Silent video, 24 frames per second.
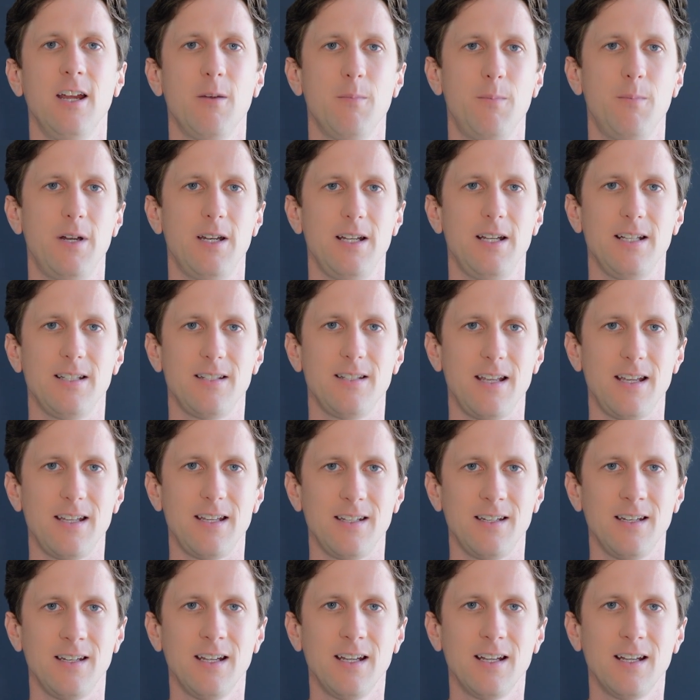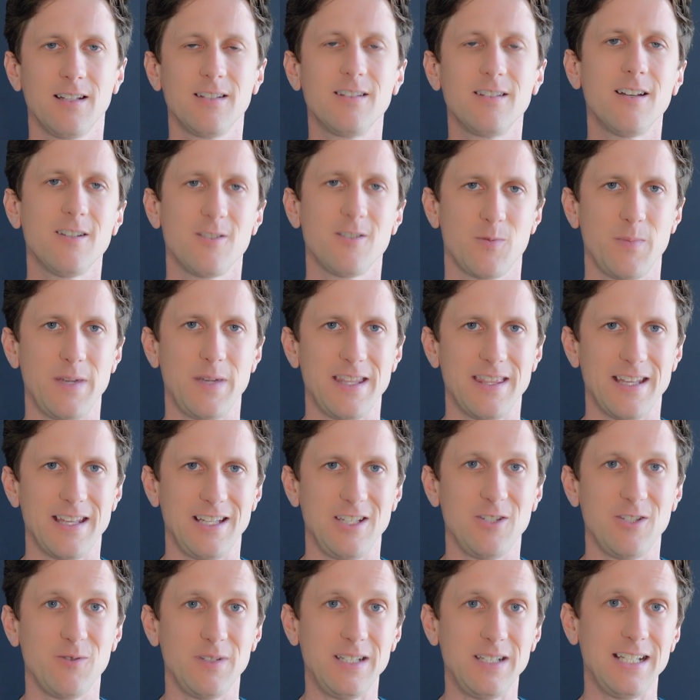But it does mean that
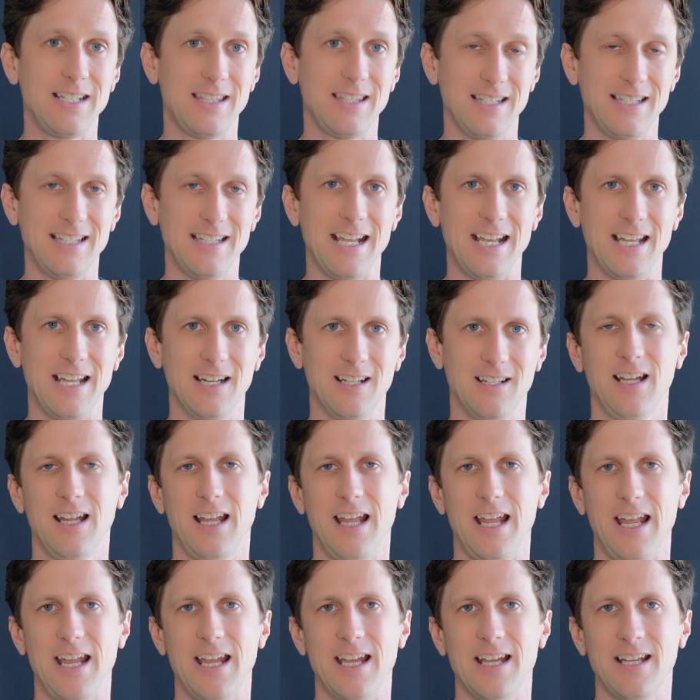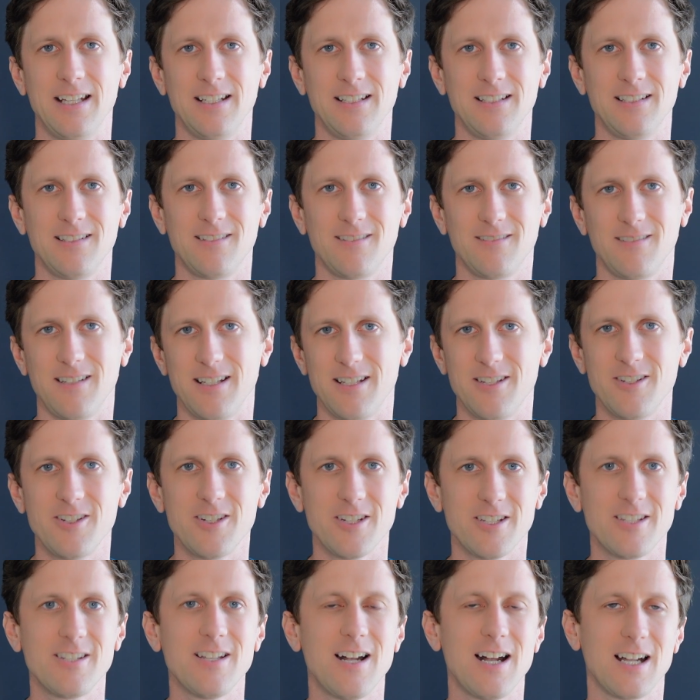you need the data. And it's
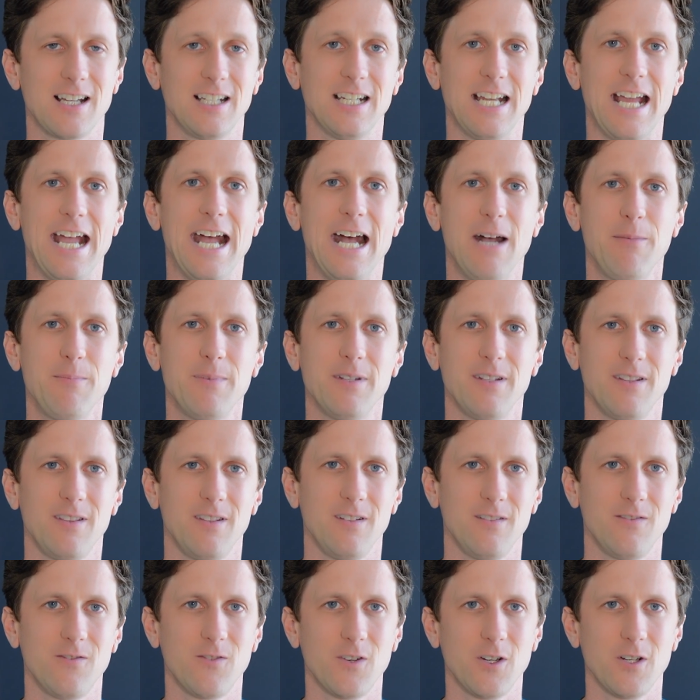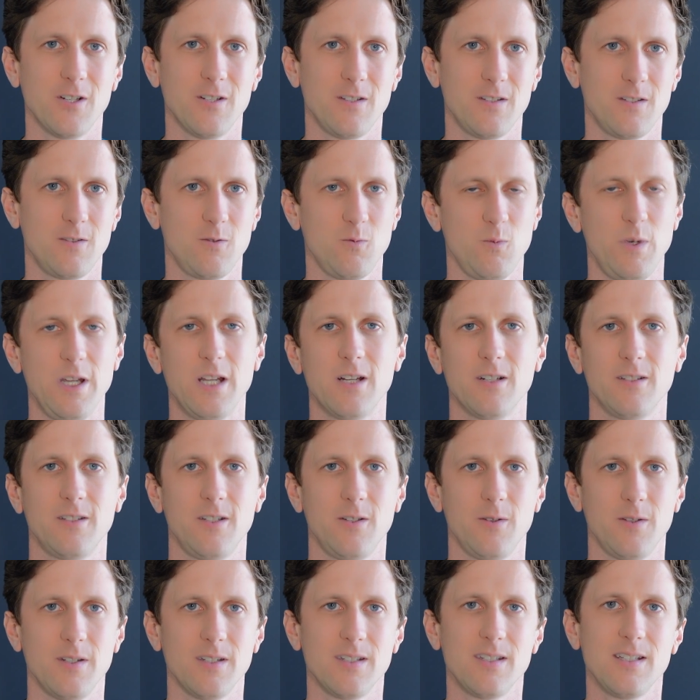just not going to happen the first week or
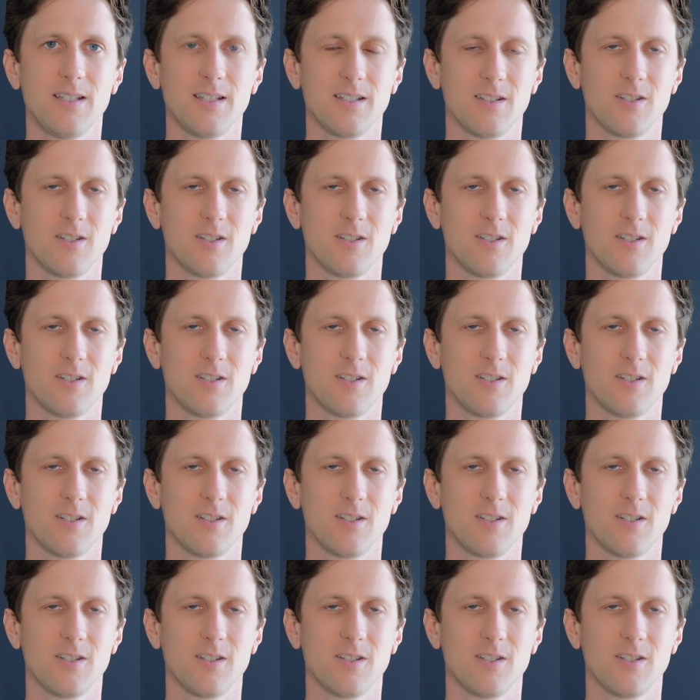2 of the season.